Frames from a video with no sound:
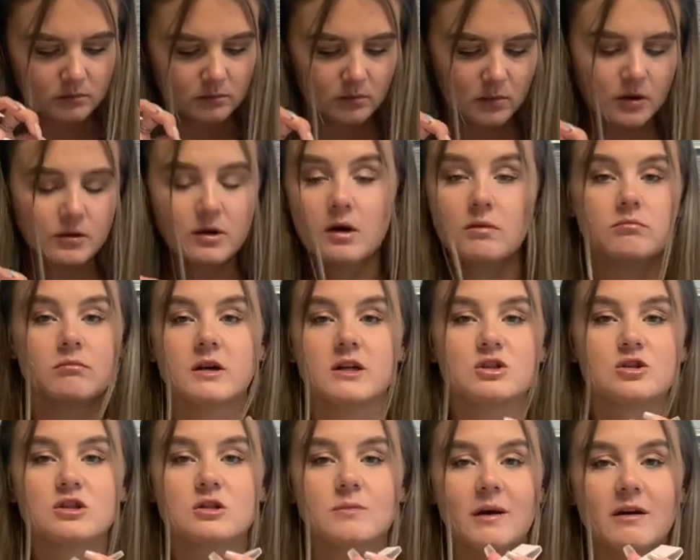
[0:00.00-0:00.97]
Oh no, it's
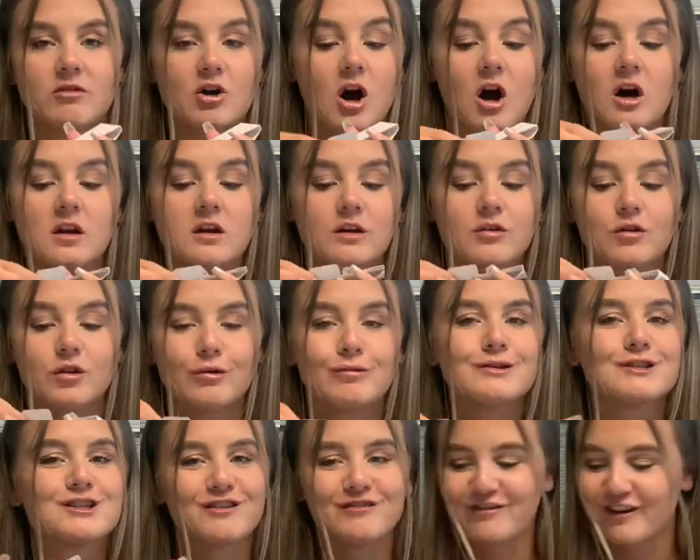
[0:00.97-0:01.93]
just a bit of card. I thought there
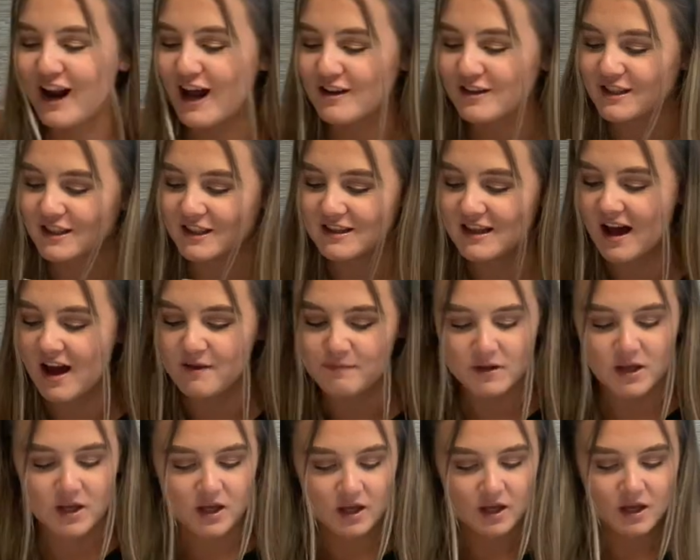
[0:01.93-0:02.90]
was something else in there.
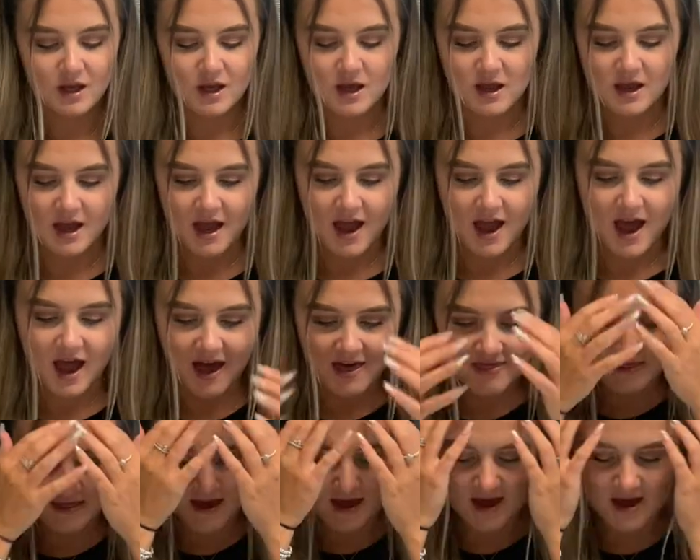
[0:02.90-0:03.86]

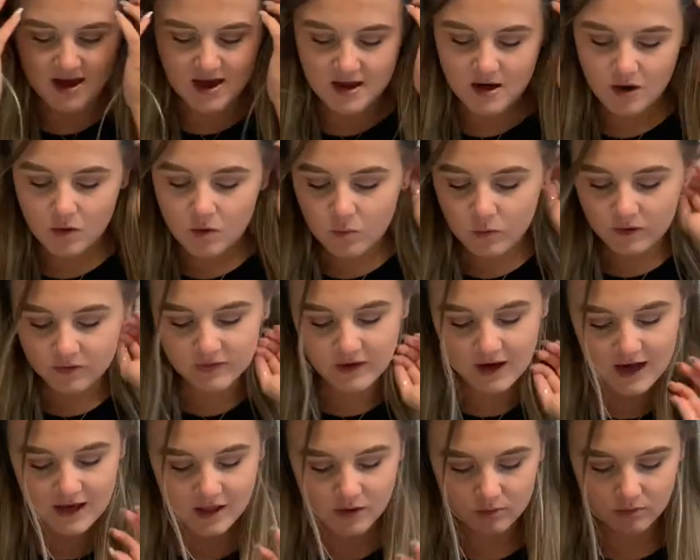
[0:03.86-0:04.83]
And then with
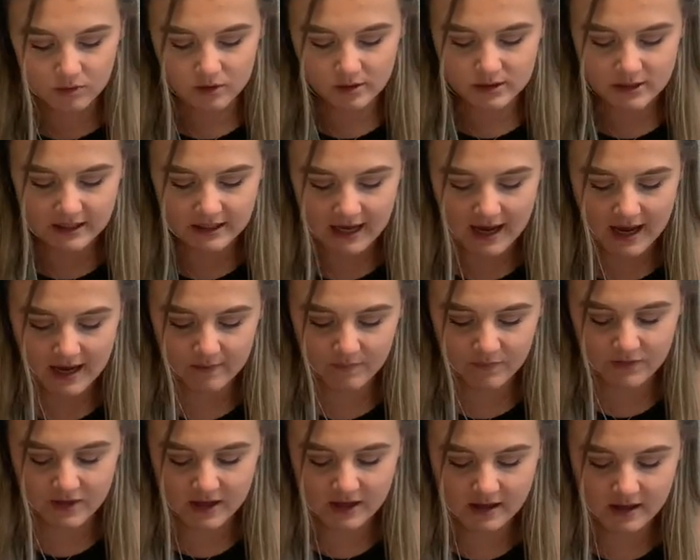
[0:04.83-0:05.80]
that you also get
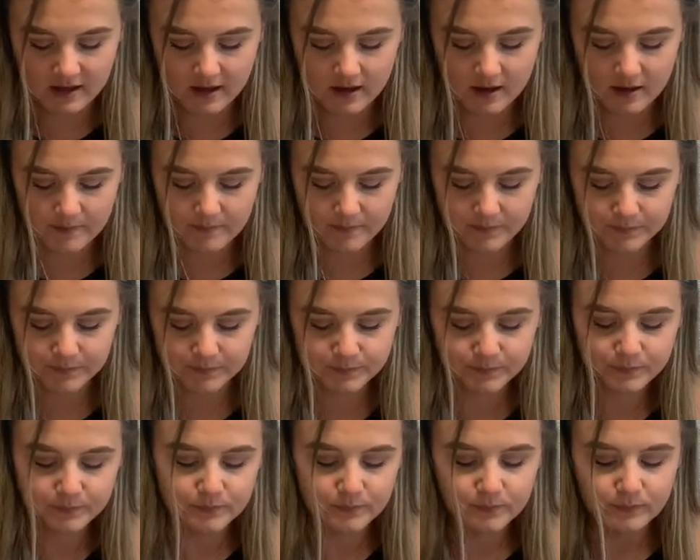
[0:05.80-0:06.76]
the
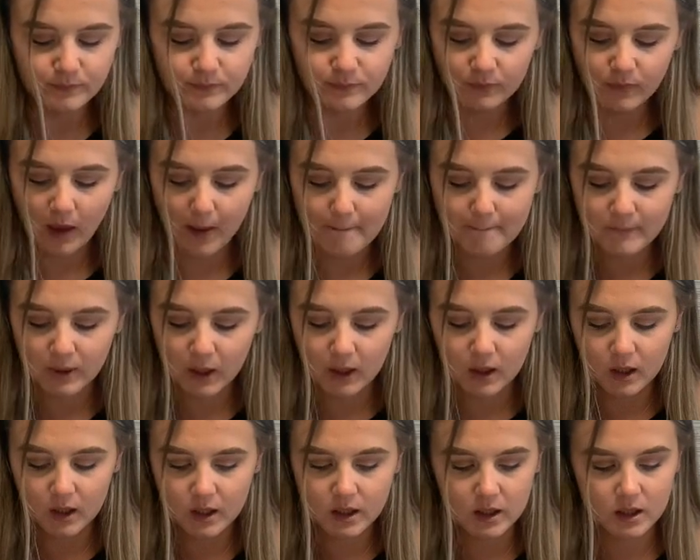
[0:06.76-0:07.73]

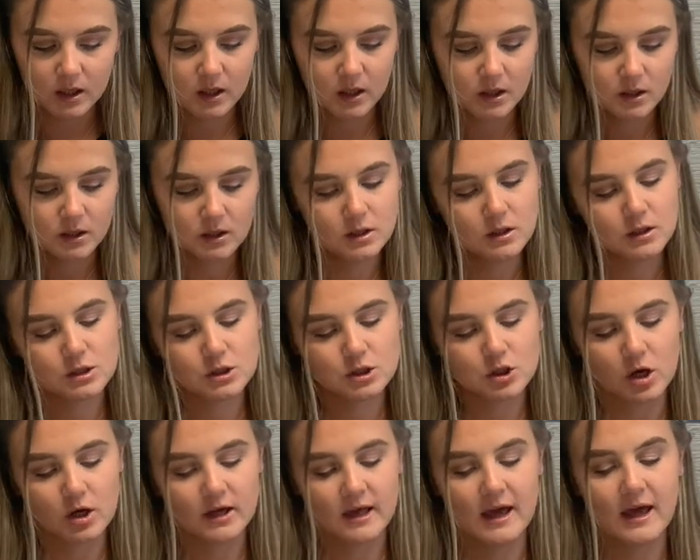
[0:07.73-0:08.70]
plug
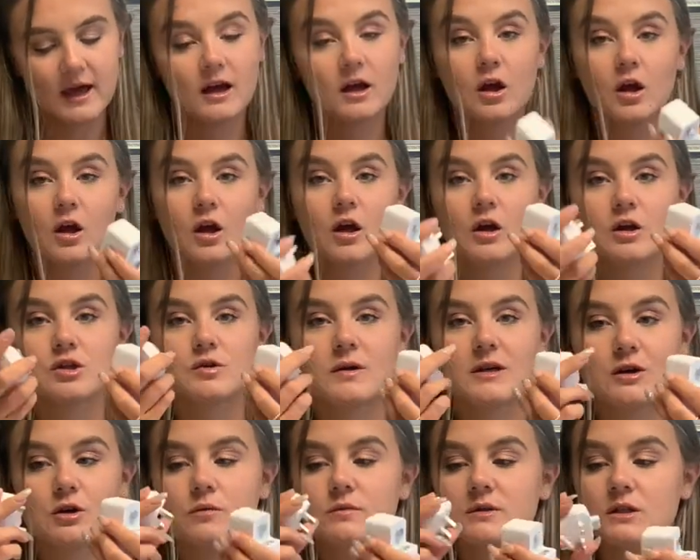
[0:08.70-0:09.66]
socket. So
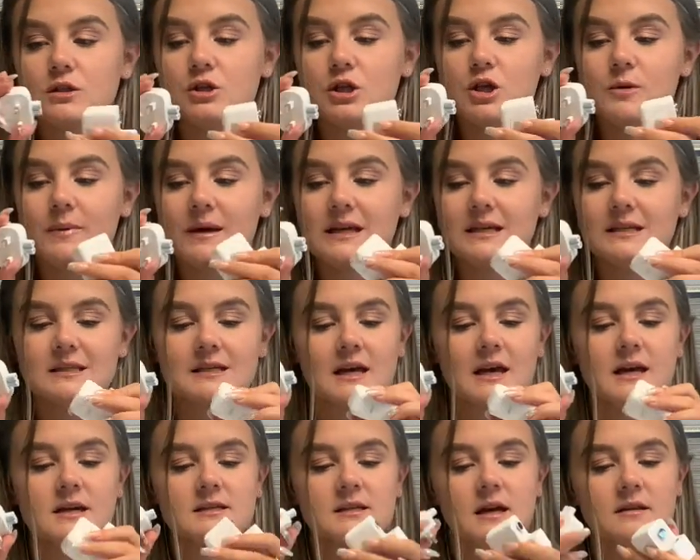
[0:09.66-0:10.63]
it comes in 2
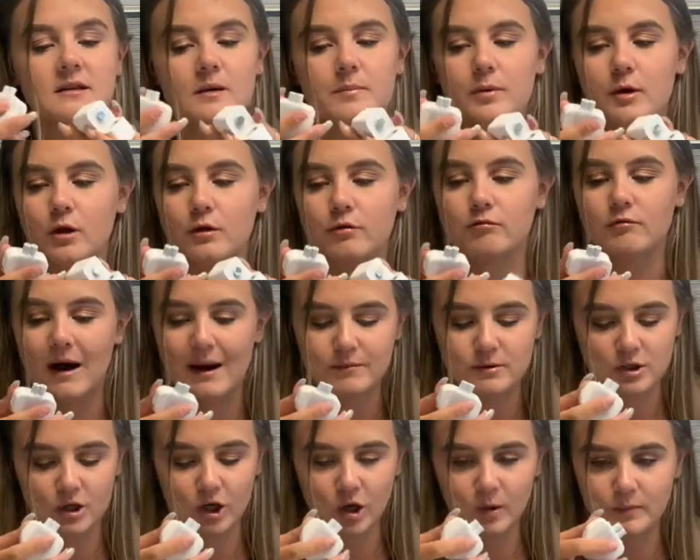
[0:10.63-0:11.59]
pieces and they're both
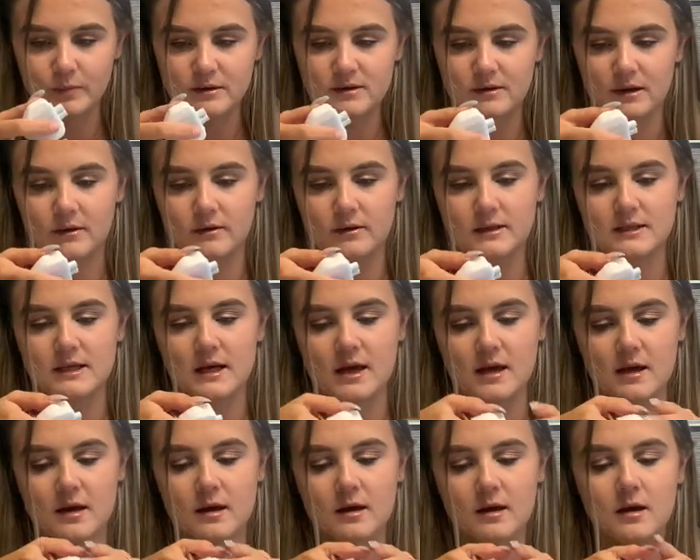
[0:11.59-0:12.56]
wrapped up, so I'll
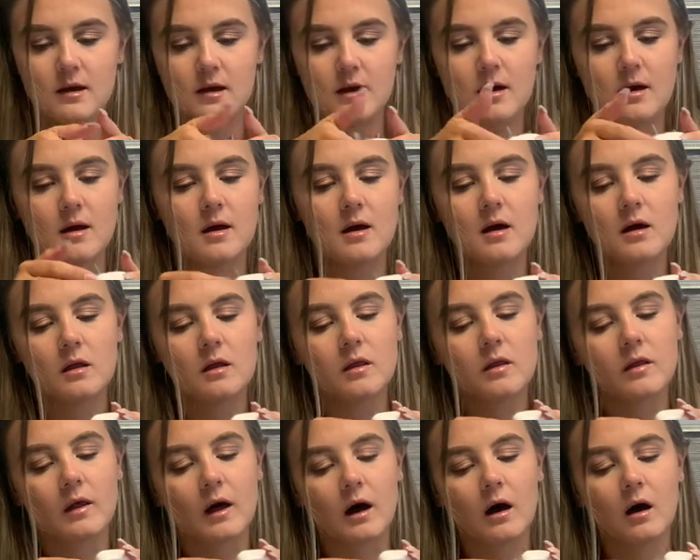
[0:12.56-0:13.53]
take
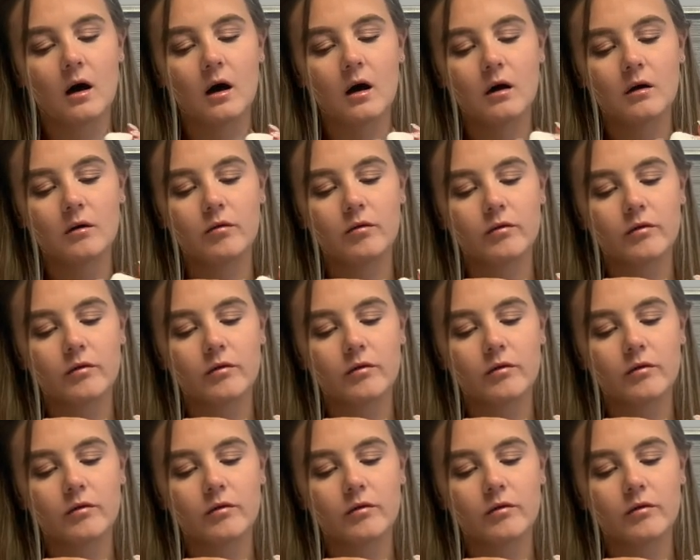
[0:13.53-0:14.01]
that off.